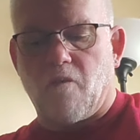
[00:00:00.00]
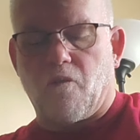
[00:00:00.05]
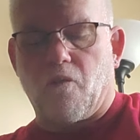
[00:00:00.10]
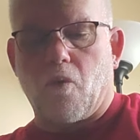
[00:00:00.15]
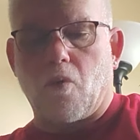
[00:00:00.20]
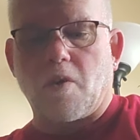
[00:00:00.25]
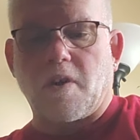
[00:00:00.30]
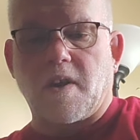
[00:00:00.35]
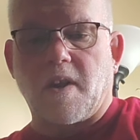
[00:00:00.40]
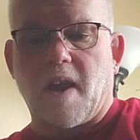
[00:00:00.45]

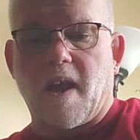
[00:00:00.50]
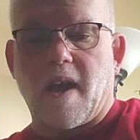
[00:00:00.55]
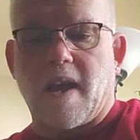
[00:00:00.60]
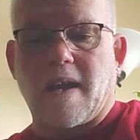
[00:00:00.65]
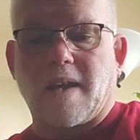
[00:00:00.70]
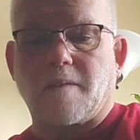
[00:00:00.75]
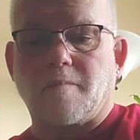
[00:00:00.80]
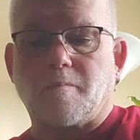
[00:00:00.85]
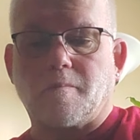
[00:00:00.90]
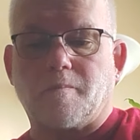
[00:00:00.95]

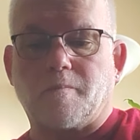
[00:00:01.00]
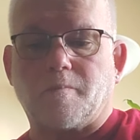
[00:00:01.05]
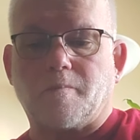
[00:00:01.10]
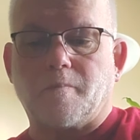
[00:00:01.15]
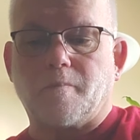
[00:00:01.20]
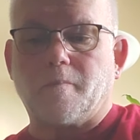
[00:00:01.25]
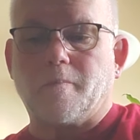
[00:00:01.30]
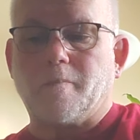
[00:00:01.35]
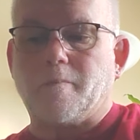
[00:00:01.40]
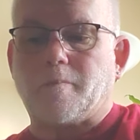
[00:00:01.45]
49,
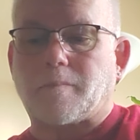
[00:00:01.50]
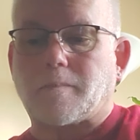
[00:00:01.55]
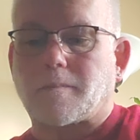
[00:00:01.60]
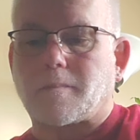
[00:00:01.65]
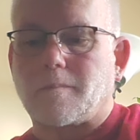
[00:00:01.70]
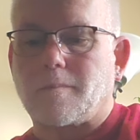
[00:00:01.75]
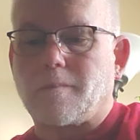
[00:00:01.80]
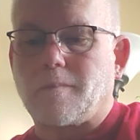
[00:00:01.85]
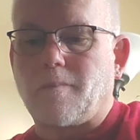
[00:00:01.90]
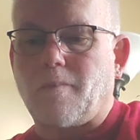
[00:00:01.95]

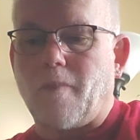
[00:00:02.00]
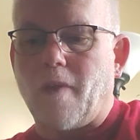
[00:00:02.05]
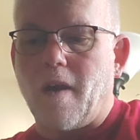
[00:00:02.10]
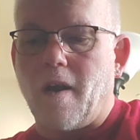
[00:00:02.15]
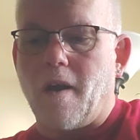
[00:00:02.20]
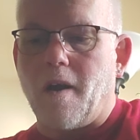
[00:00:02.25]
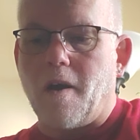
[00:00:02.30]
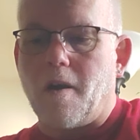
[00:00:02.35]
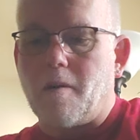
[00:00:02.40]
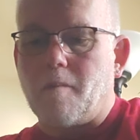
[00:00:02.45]

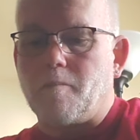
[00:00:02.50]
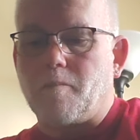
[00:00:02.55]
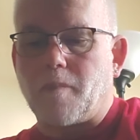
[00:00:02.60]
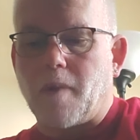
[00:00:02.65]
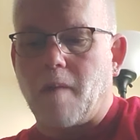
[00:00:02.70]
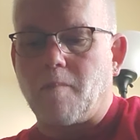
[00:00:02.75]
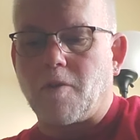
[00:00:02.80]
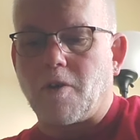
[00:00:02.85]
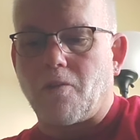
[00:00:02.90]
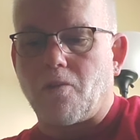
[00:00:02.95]
I'm
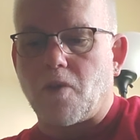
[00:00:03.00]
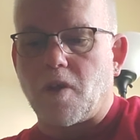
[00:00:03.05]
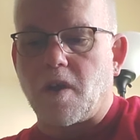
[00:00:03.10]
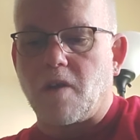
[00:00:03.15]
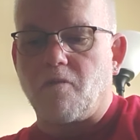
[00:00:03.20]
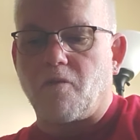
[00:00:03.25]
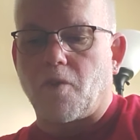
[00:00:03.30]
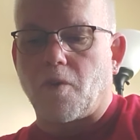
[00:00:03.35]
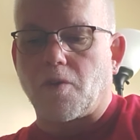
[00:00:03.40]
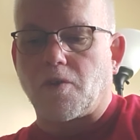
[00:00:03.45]
going to
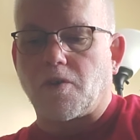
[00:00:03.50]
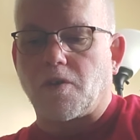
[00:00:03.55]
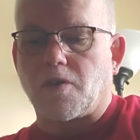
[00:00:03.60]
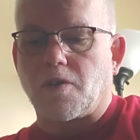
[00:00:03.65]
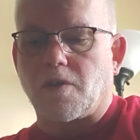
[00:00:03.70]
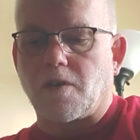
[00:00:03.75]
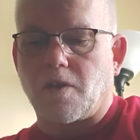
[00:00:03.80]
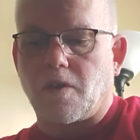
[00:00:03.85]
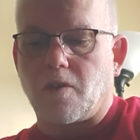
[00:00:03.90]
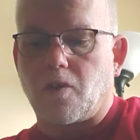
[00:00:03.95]
read
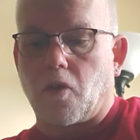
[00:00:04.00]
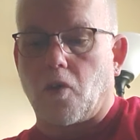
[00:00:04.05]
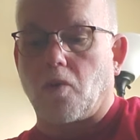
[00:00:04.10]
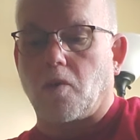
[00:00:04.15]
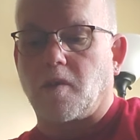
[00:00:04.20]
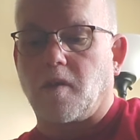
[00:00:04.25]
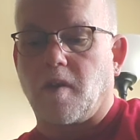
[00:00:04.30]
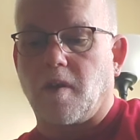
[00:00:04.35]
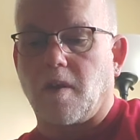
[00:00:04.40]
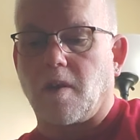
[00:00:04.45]
verses
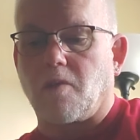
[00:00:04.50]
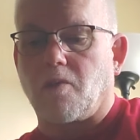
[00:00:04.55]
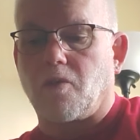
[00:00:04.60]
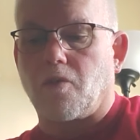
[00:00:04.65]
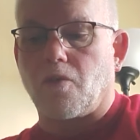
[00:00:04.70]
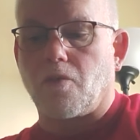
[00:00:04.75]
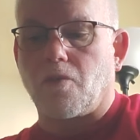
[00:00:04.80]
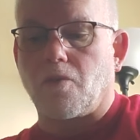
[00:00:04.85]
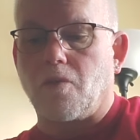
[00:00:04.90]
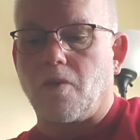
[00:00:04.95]
13
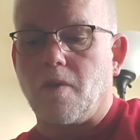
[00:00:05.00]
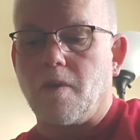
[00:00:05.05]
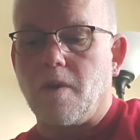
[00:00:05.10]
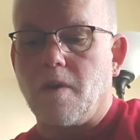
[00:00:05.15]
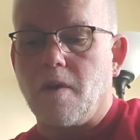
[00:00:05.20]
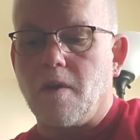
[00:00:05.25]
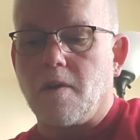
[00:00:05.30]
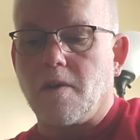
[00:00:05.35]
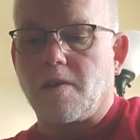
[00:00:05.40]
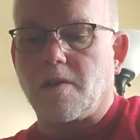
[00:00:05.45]
through
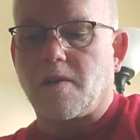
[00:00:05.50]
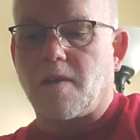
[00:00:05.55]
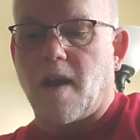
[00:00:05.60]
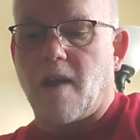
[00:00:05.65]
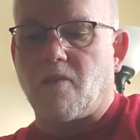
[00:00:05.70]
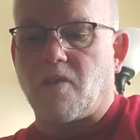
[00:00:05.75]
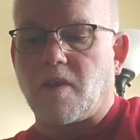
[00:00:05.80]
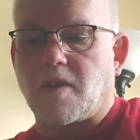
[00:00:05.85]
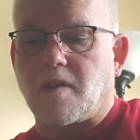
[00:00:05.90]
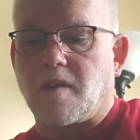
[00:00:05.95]

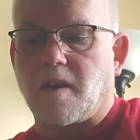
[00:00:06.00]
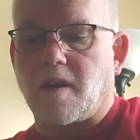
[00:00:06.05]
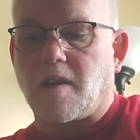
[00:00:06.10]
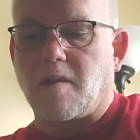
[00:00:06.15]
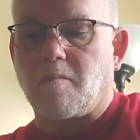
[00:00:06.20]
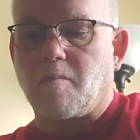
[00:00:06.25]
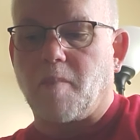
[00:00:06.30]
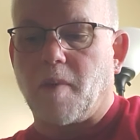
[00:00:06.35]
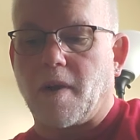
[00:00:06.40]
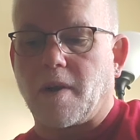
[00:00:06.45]

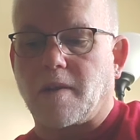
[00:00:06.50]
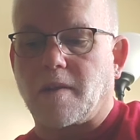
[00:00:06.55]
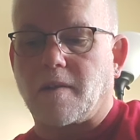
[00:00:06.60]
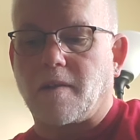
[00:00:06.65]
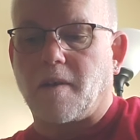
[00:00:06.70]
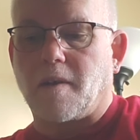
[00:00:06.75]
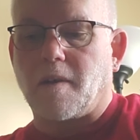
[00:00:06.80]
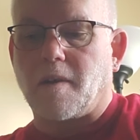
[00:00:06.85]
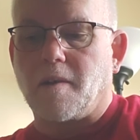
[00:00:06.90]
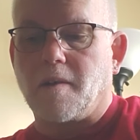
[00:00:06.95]
17, but
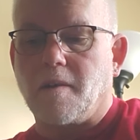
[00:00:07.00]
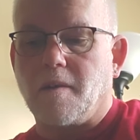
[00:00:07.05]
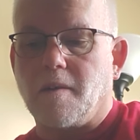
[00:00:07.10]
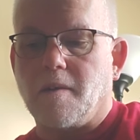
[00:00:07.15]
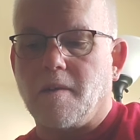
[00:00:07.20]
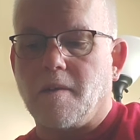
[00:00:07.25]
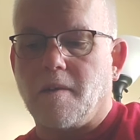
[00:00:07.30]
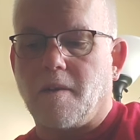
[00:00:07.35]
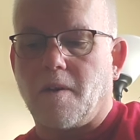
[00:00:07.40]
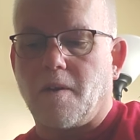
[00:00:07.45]

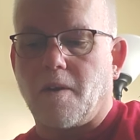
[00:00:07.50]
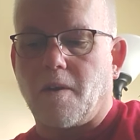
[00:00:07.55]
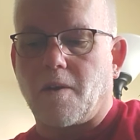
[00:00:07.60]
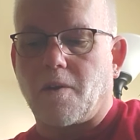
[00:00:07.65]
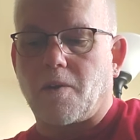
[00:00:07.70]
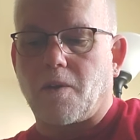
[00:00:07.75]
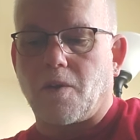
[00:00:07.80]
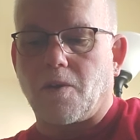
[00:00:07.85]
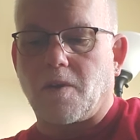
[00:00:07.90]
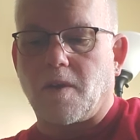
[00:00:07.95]

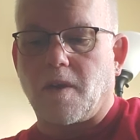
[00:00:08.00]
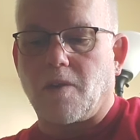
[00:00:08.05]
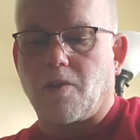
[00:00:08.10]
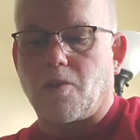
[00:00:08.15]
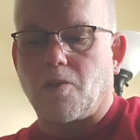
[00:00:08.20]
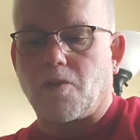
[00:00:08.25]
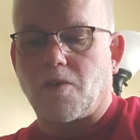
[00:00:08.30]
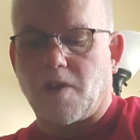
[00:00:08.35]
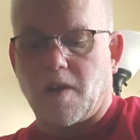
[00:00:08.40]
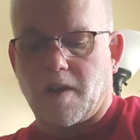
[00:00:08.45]
or 13
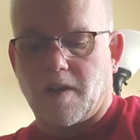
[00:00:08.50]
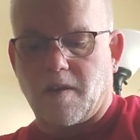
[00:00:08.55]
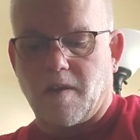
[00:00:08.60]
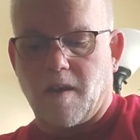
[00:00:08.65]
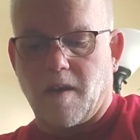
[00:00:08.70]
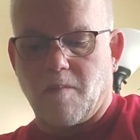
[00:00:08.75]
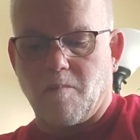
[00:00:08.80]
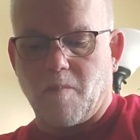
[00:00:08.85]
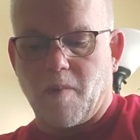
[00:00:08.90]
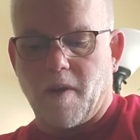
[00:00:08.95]
through
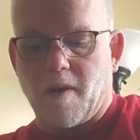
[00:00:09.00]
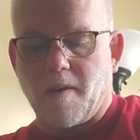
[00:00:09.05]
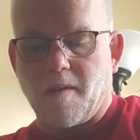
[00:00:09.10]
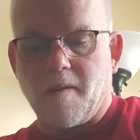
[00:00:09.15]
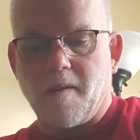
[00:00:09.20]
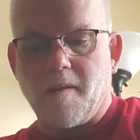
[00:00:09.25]
16, but